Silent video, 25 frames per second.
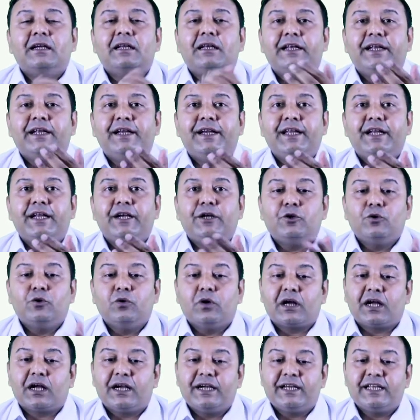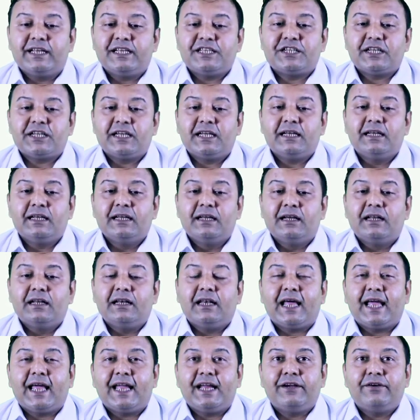leading to a condition
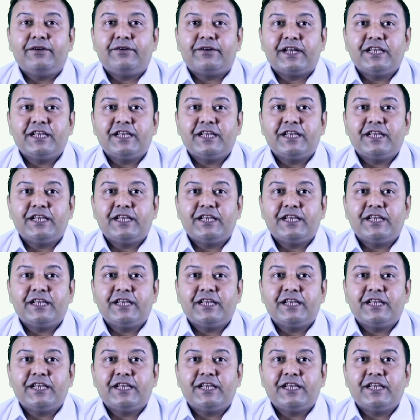like